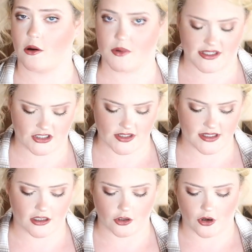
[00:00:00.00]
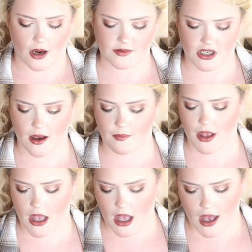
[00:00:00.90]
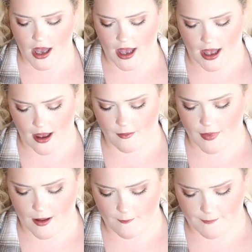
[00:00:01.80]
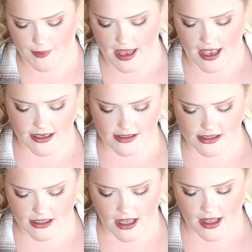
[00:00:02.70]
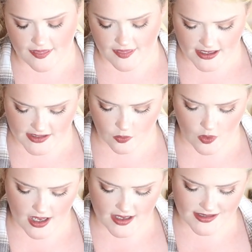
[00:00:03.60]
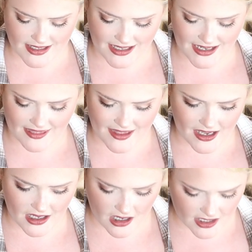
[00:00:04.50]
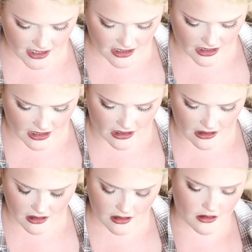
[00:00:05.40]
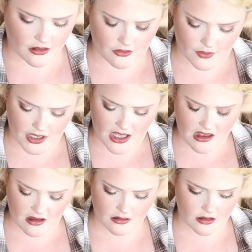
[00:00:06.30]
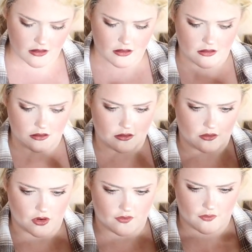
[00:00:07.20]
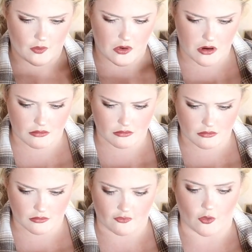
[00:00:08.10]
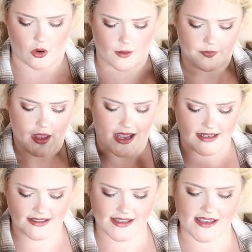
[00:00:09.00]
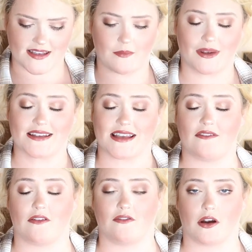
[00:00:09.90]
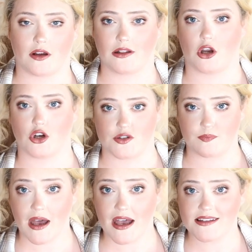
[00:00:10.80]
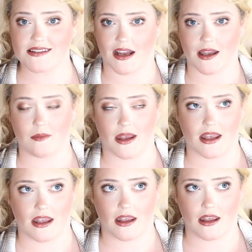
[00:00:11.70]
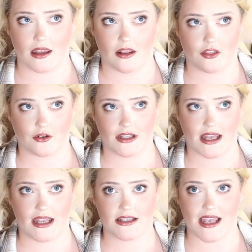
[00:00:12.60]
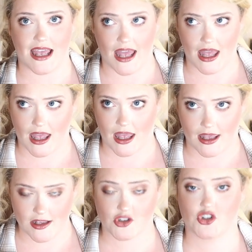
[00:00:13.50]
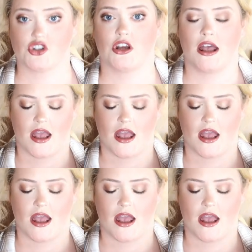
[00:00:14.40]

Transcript: almost like just like a crop top. But this was, and I think I got it in a 3 or a 4. I did size up because I have a very large bust. I am a 38H,